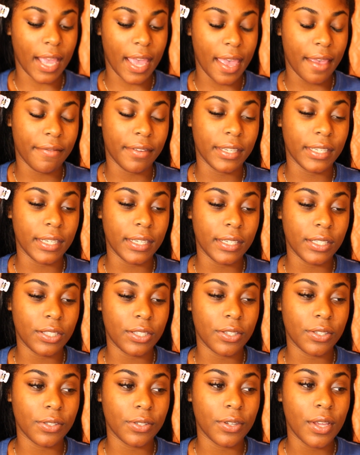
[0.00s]
I haven't needed
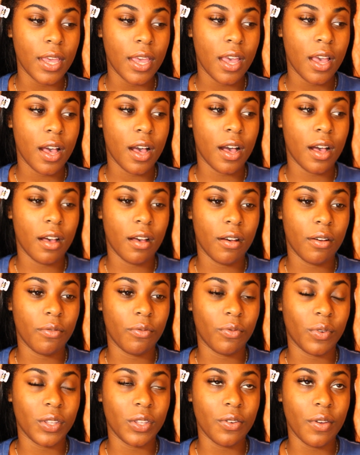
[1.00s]
to.
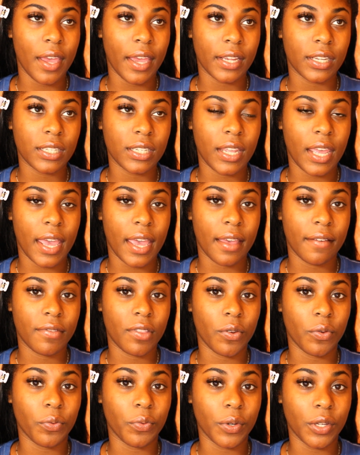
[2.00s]
When you actually have
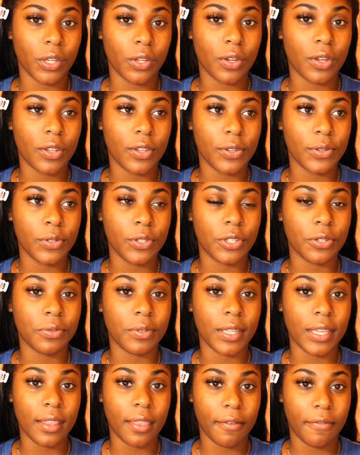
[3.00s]
the real glue, you
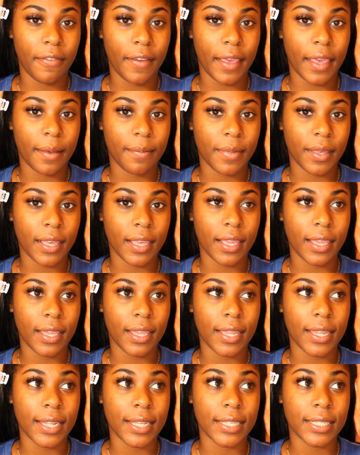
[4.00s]
need the fan
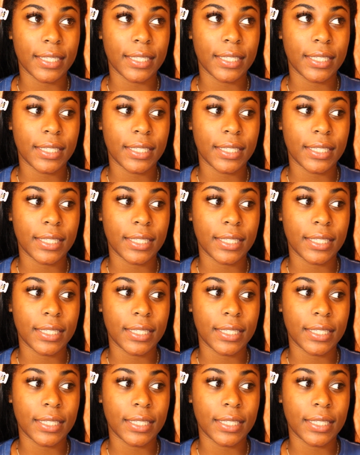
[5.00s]
because